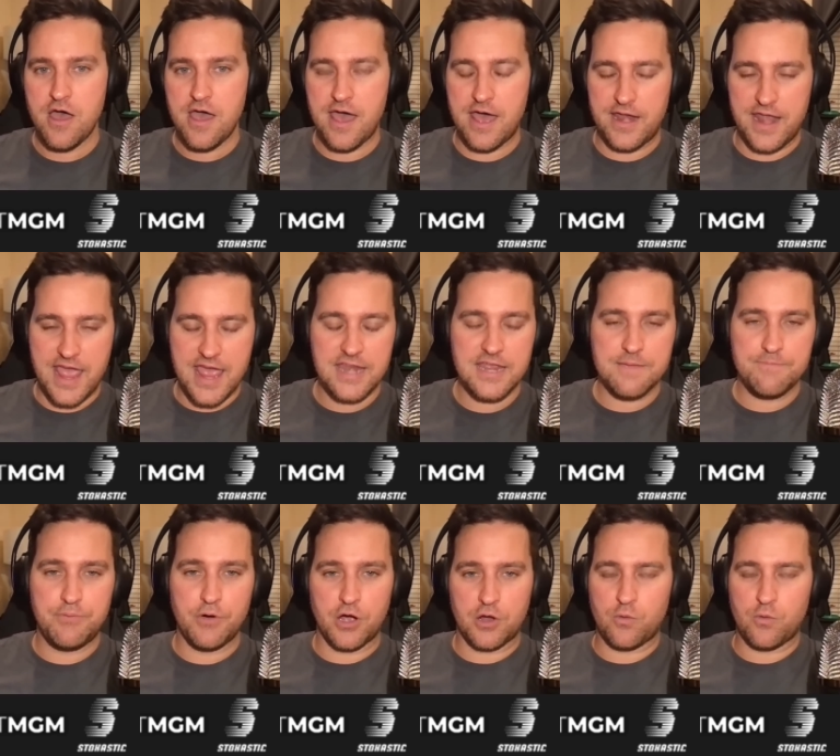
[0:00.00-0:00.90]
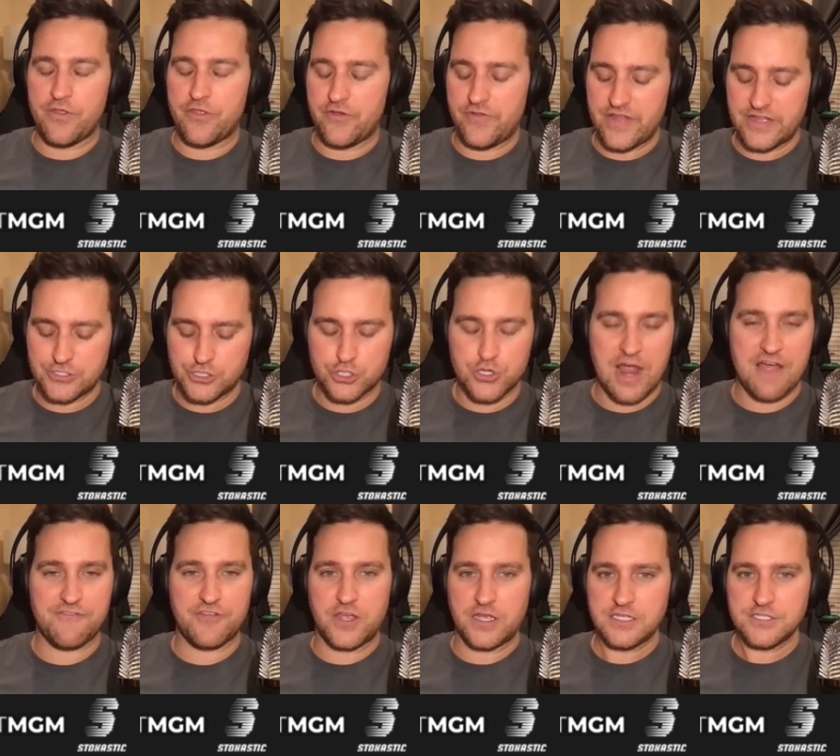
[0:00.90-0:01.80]
at any book, whether that's
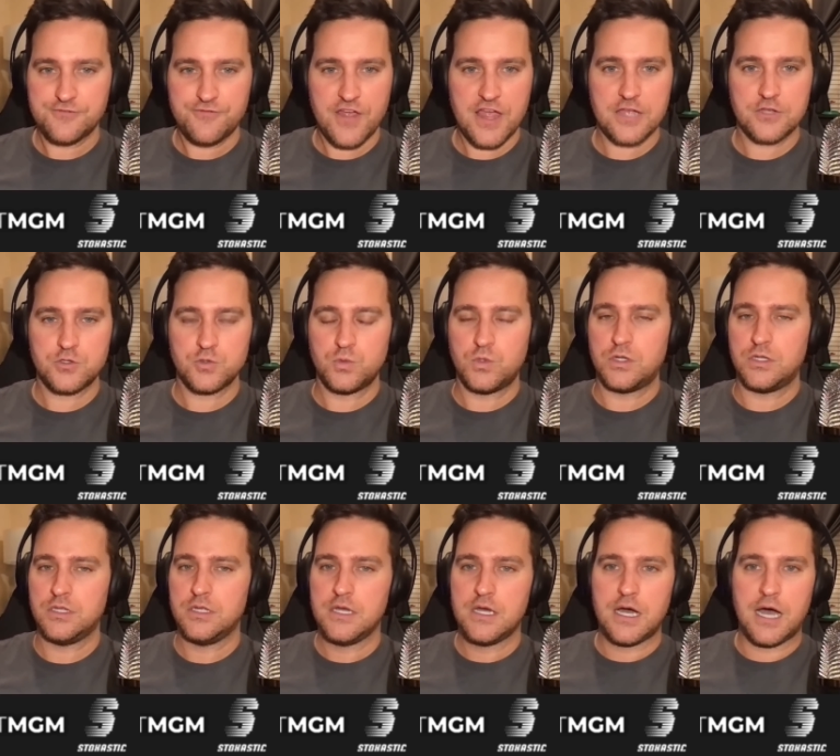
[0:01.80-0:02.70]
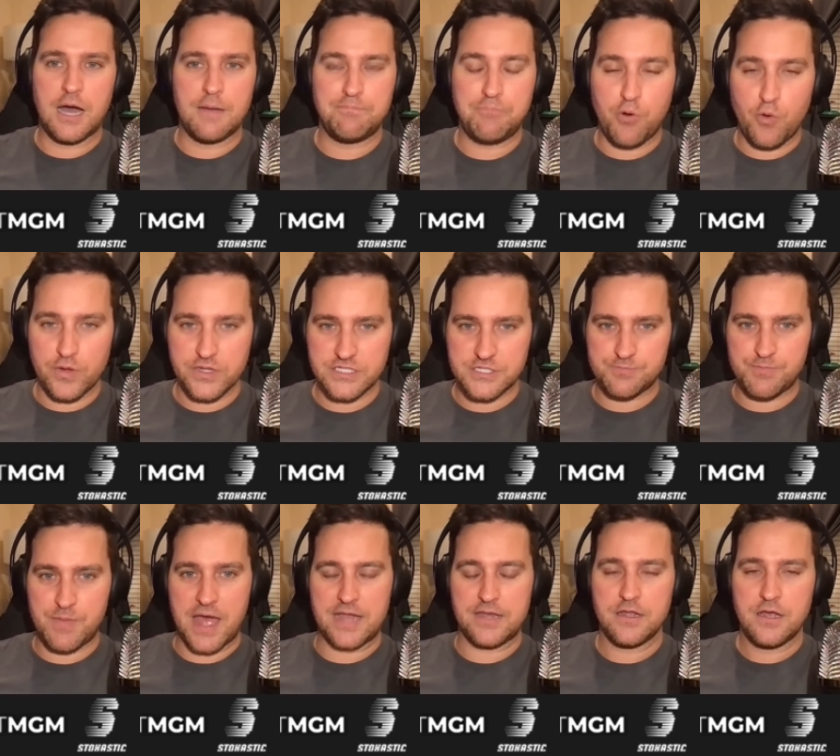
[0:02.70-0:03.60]
DraftKings, FanDuel, uh,
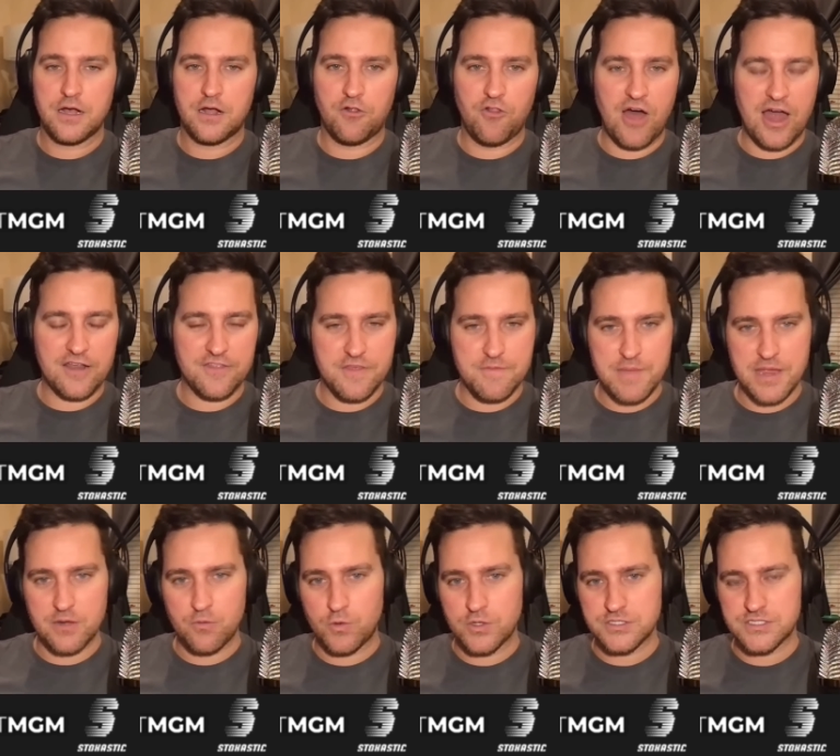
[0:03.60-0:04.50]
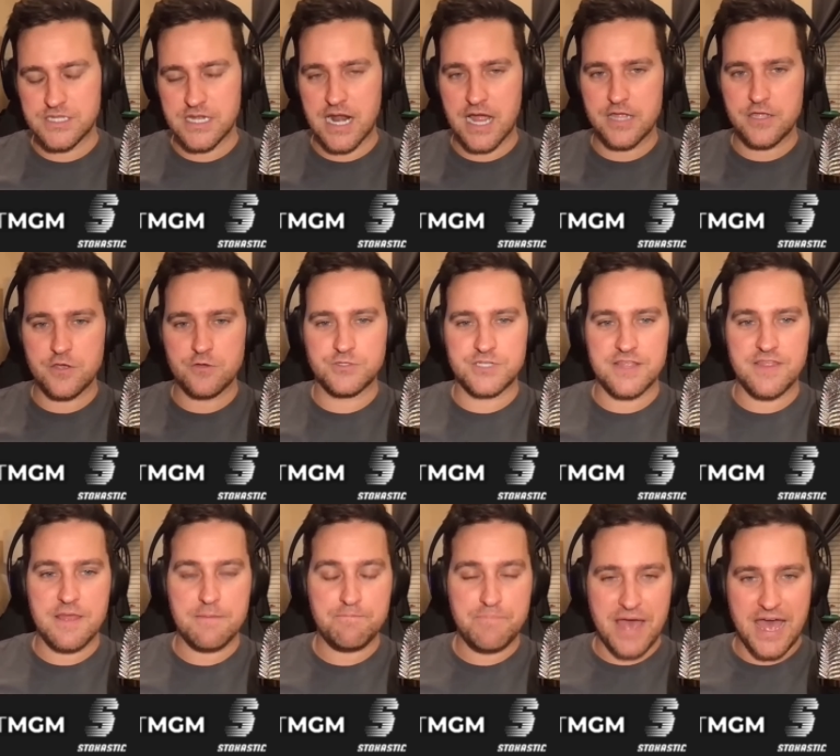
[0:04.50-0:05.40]
PointsBet, a lot of the main ones that I use,
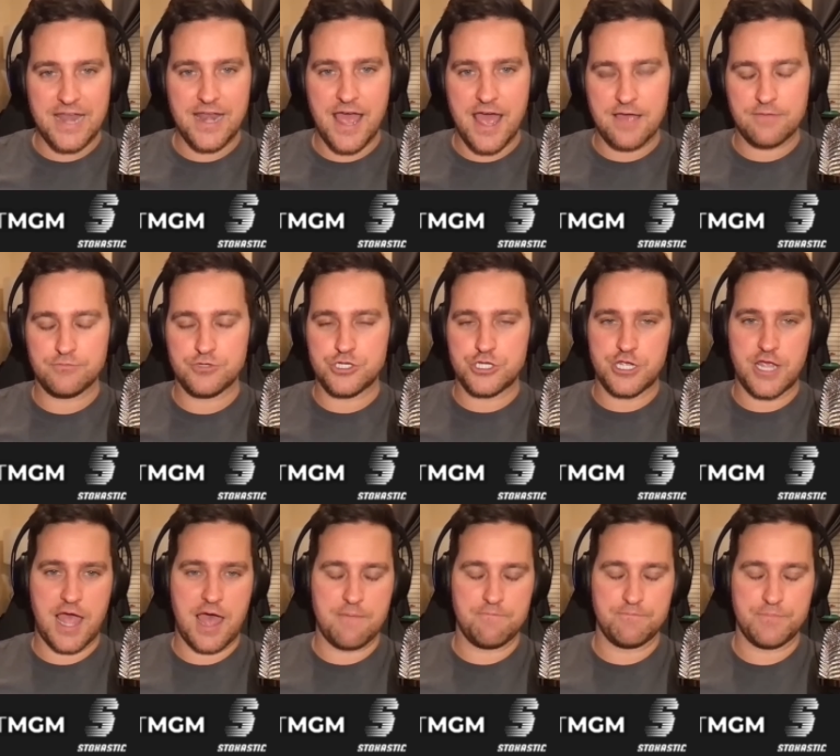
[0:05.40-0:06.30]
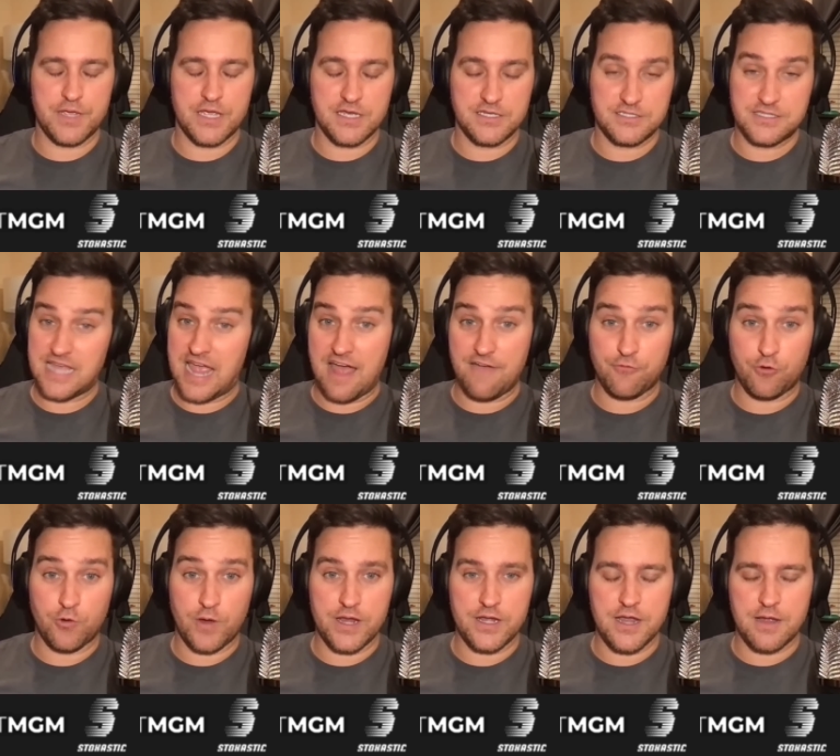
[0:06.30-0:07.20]
and then BetMGM because they
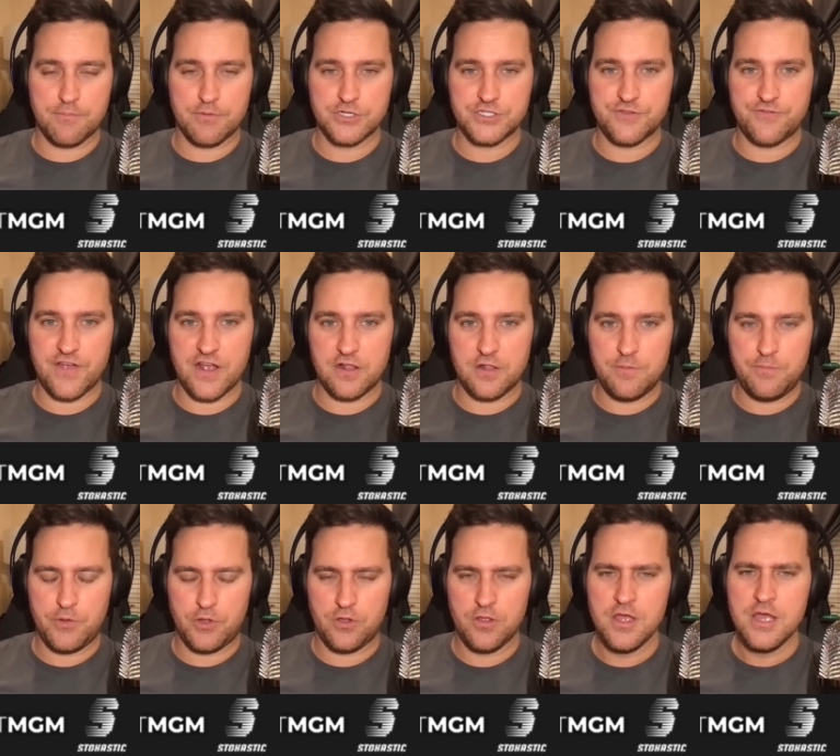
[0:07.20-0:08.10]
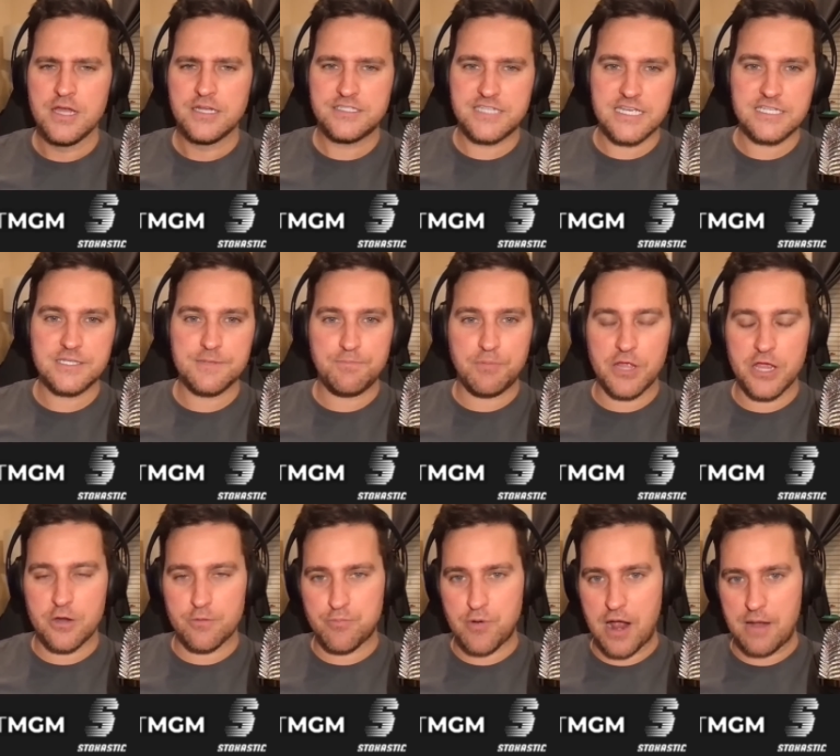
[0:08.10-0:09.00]
have great numbers available, decent
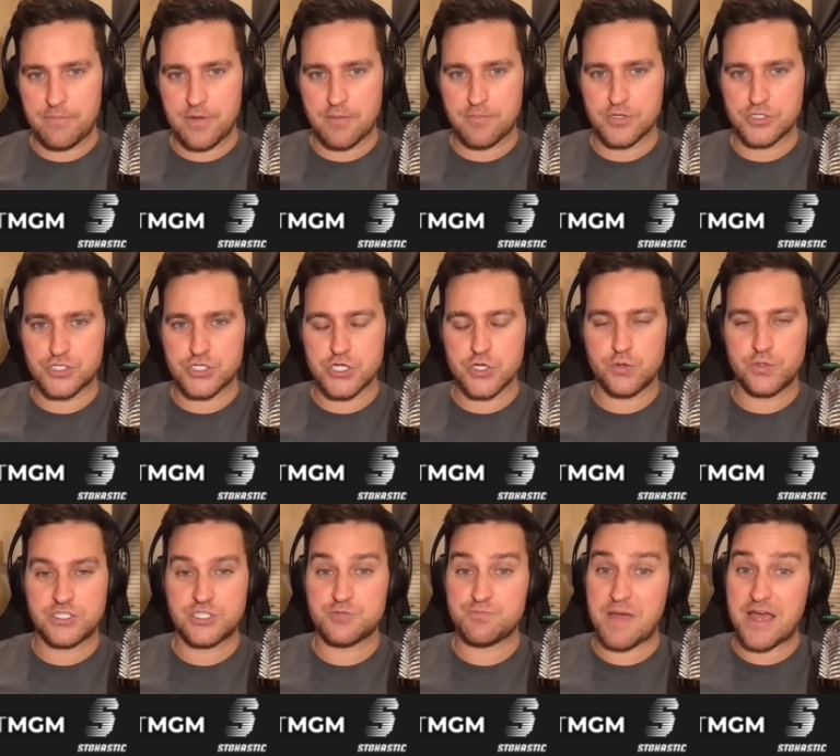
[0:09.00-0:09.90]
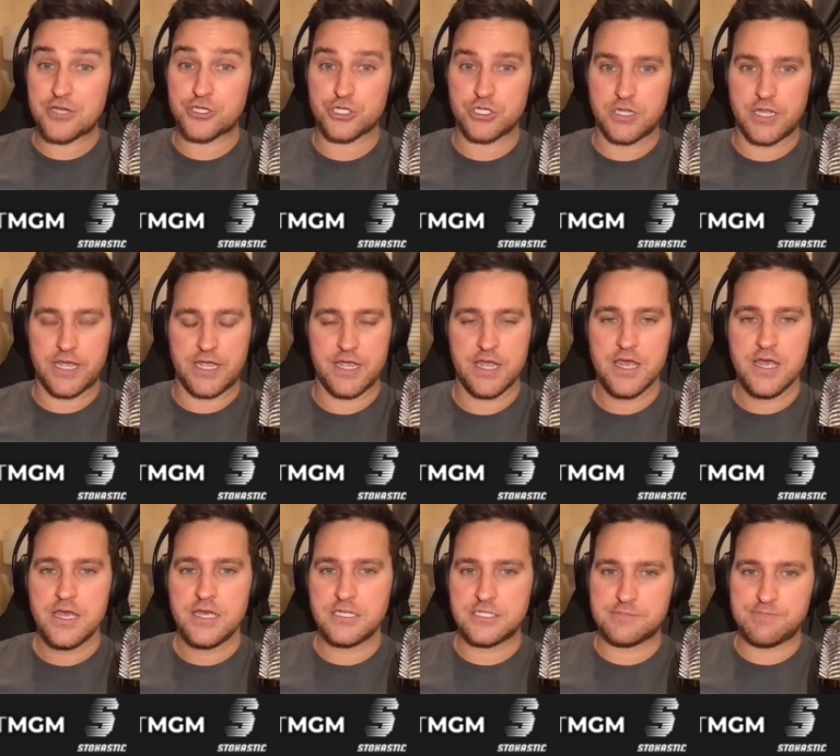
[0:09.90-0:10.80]
player prop numbers too, especially
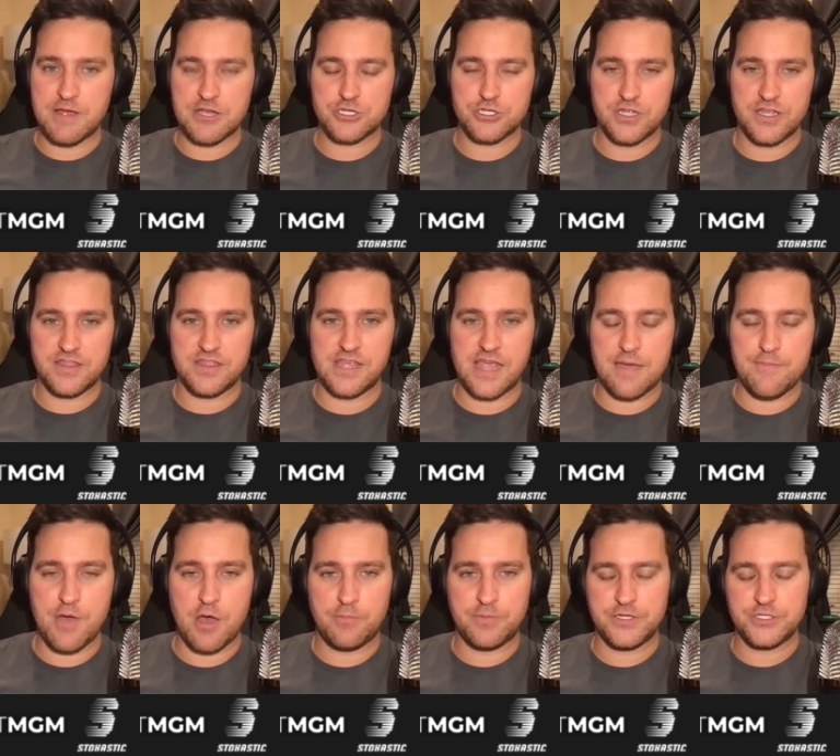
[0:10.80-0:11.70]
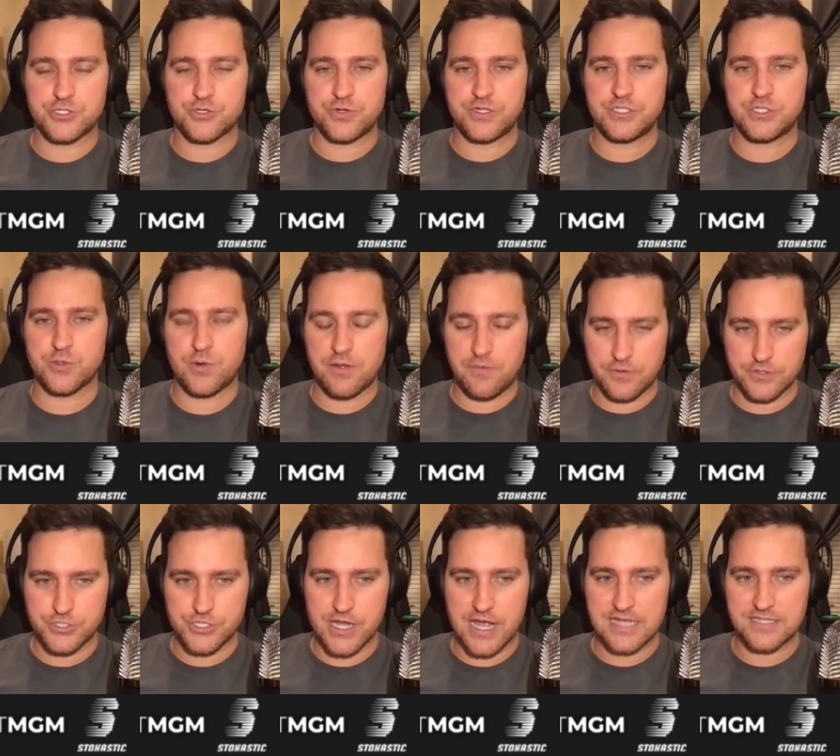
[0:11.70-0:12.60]
especially in the MLB street. So I
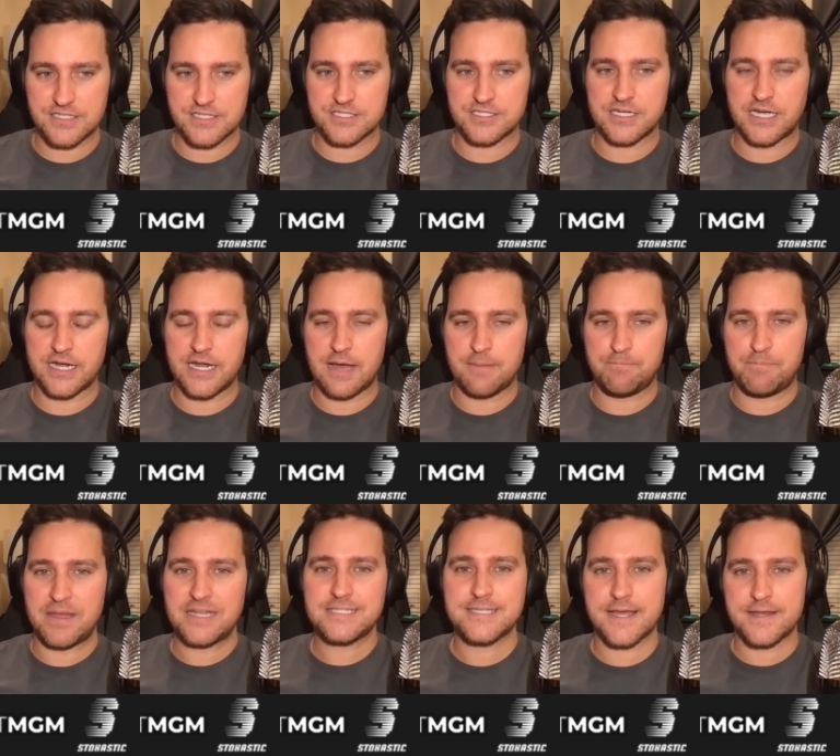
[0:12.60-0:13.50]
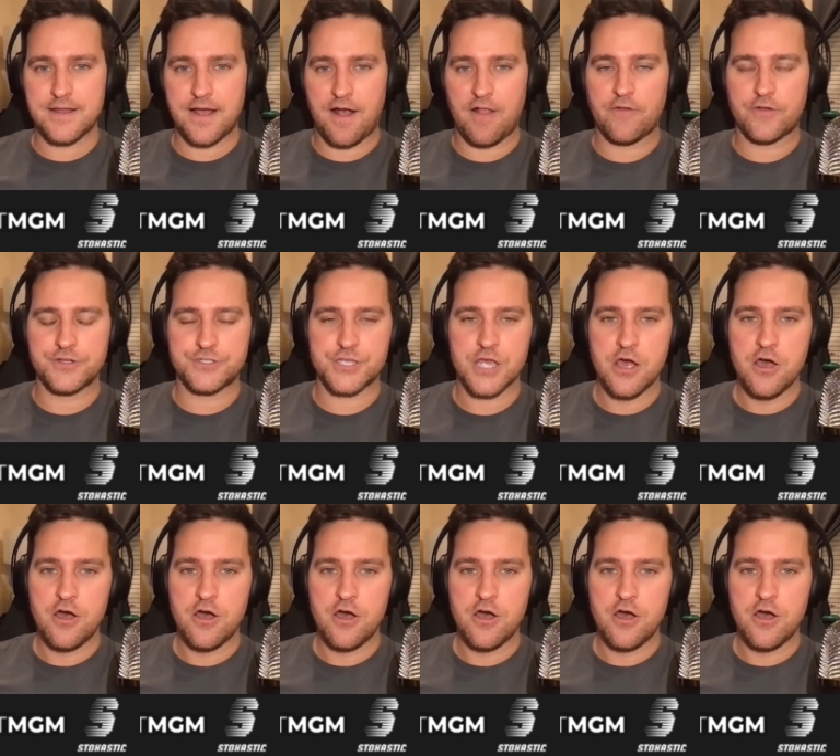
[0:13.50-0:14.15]
want you guys to sign up, bet ten dollars